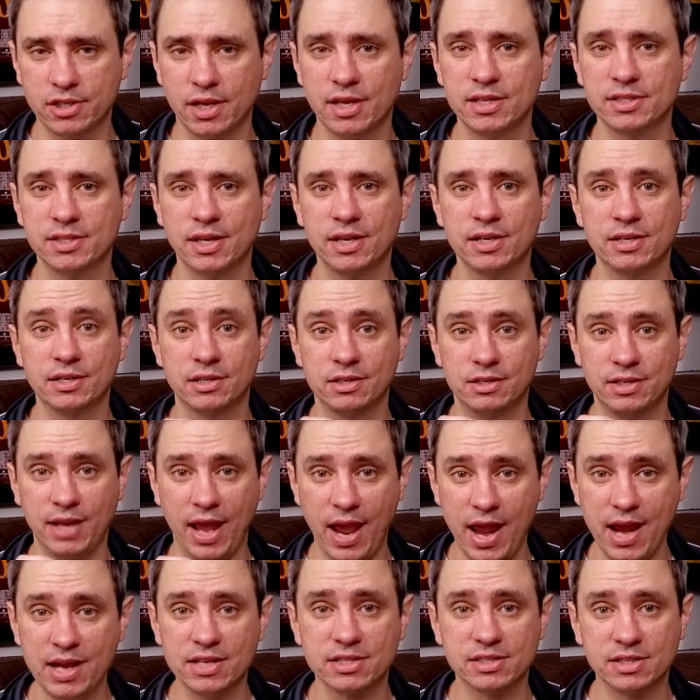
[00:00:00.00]
is it
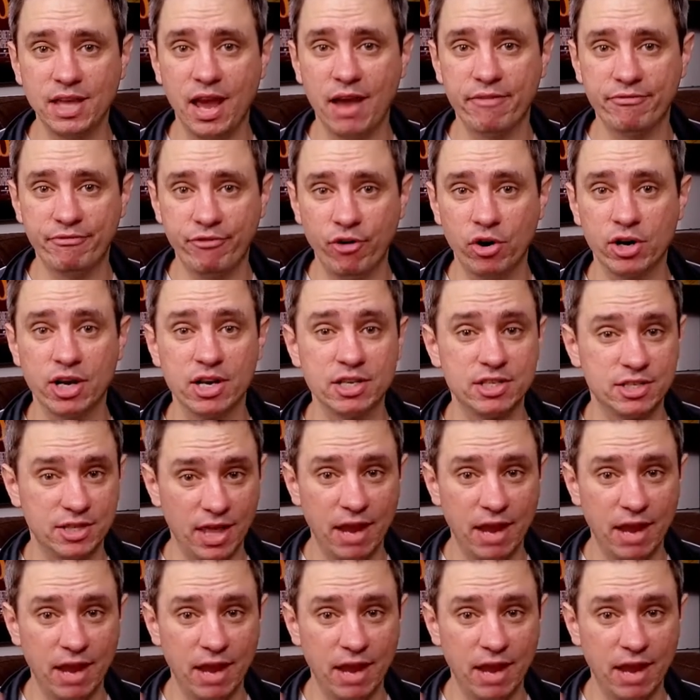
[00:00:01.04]
takes that footage,